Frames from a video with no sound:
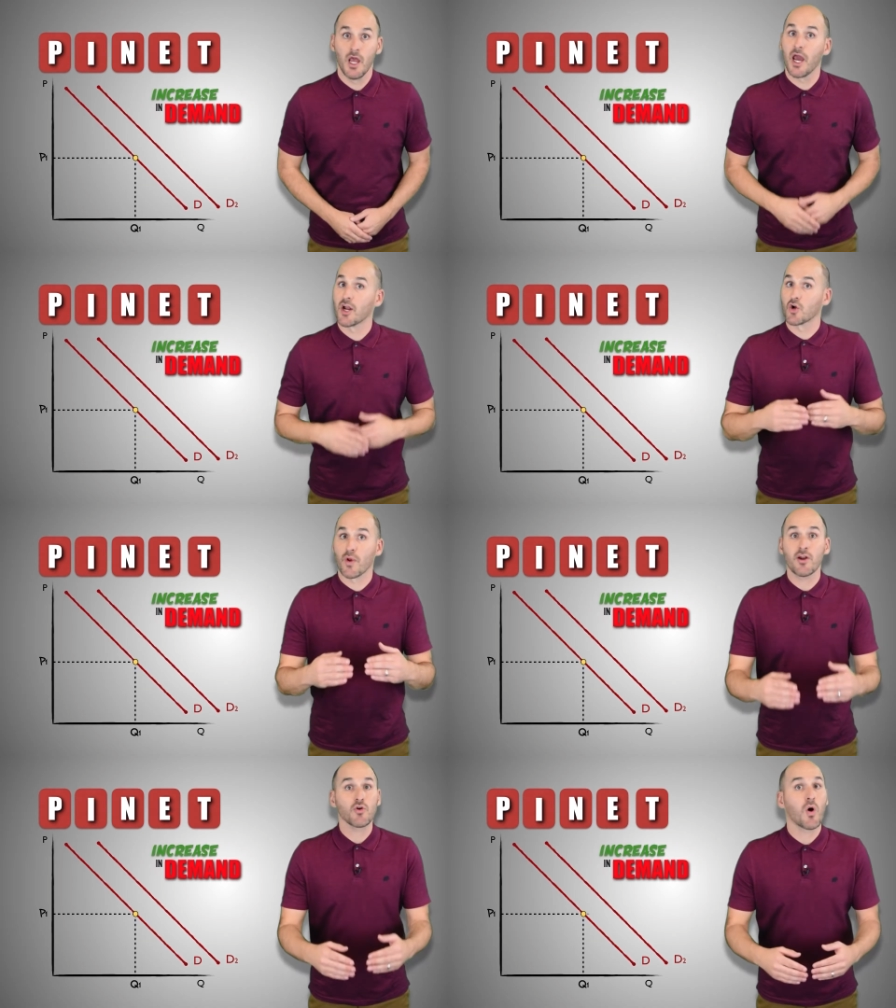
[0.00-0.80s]
and a
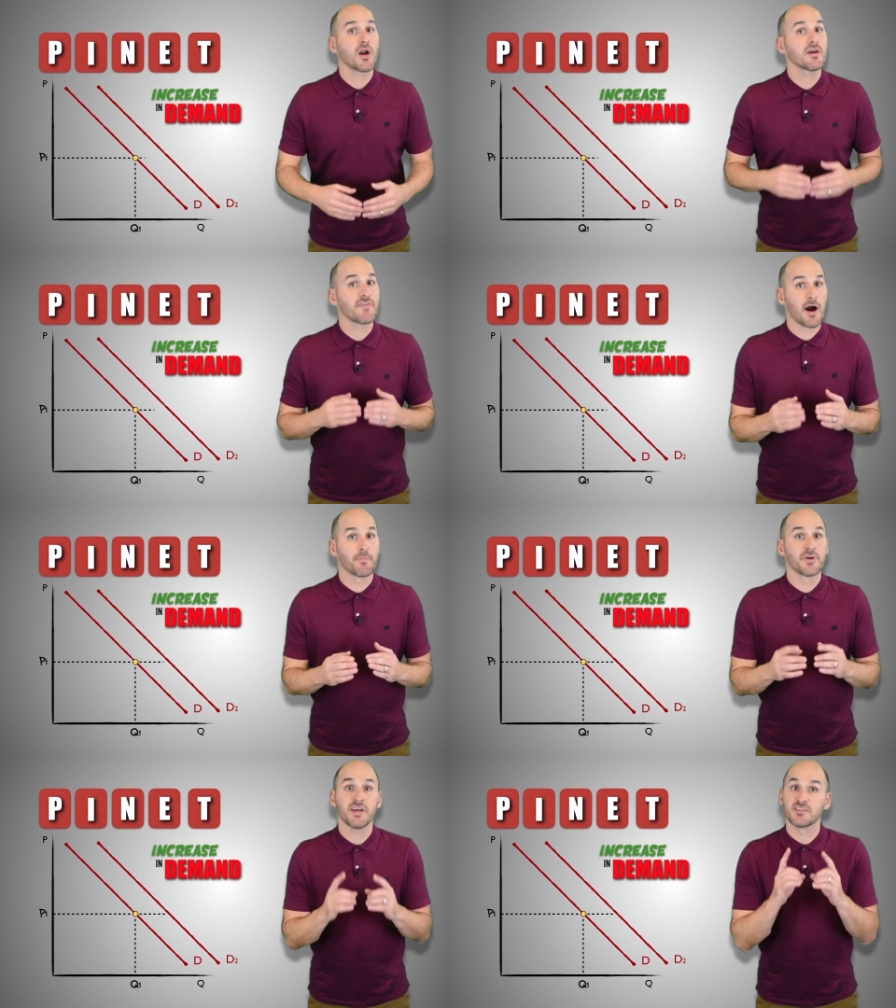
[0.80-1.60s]
greater quantity of
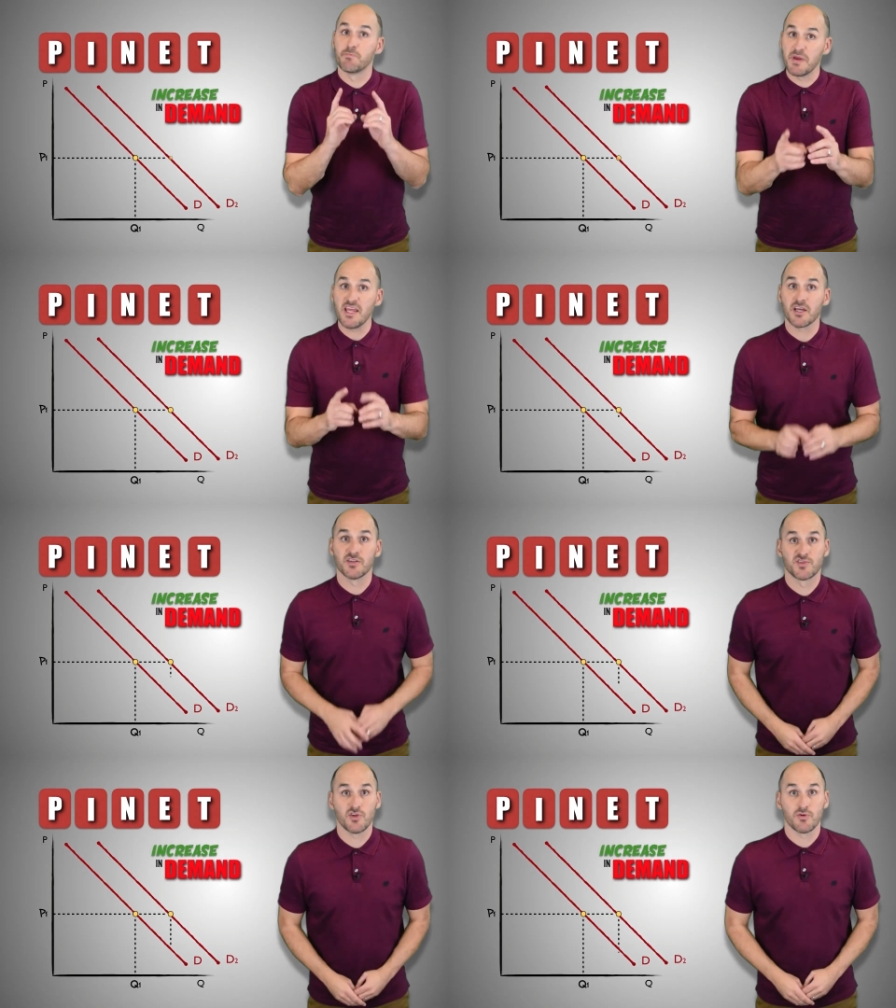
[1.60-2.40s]
output is being
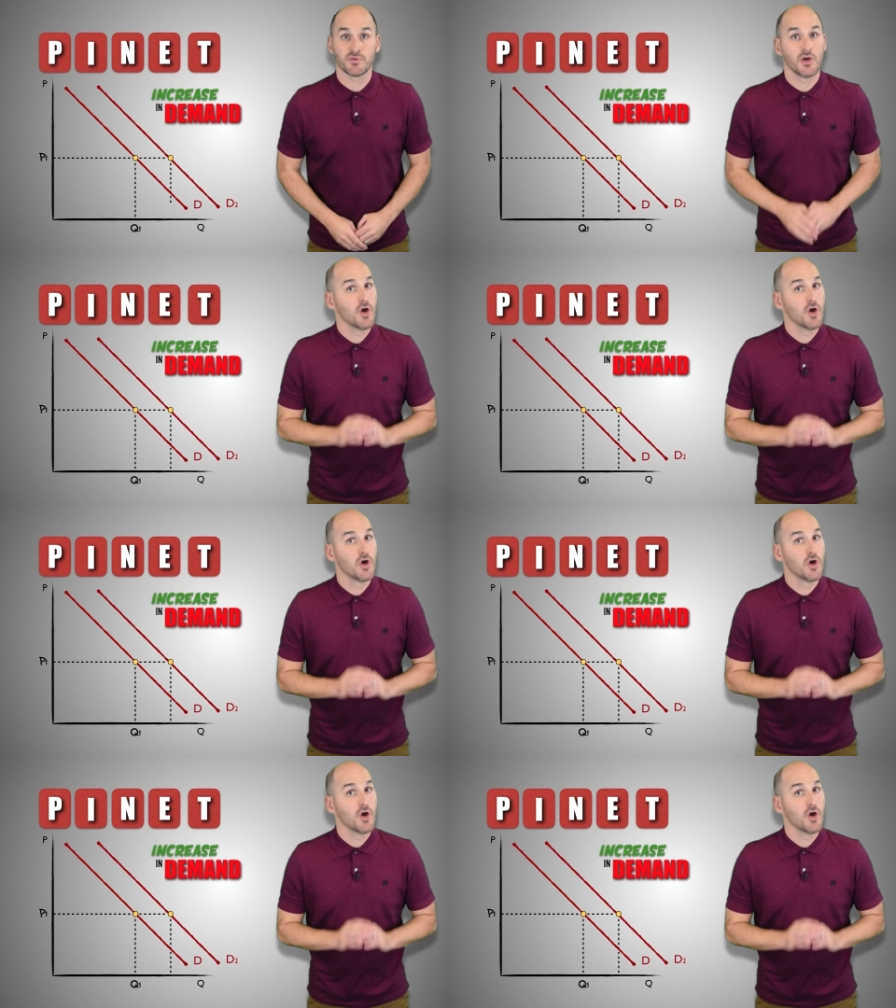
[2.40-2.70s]
consumed,